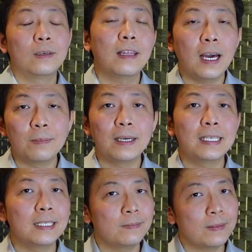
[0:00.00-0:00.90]
With that
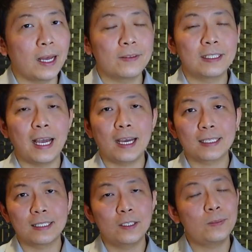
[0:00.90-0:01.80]
money, after
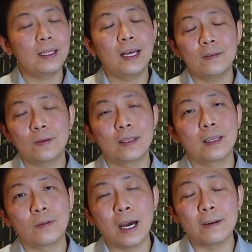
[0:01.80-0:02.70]
tax, you'd be left with
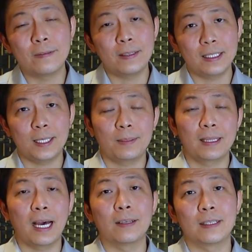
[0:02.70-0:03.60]
around
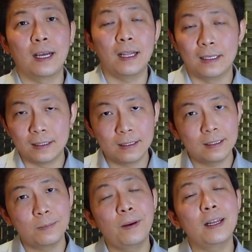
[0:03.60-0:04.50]

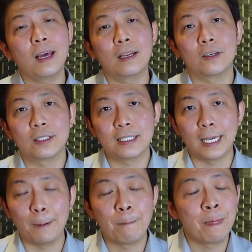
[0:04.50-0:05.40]
$50,000-something, depending on your
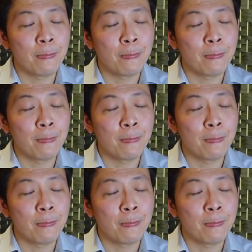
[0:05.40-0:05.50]
state.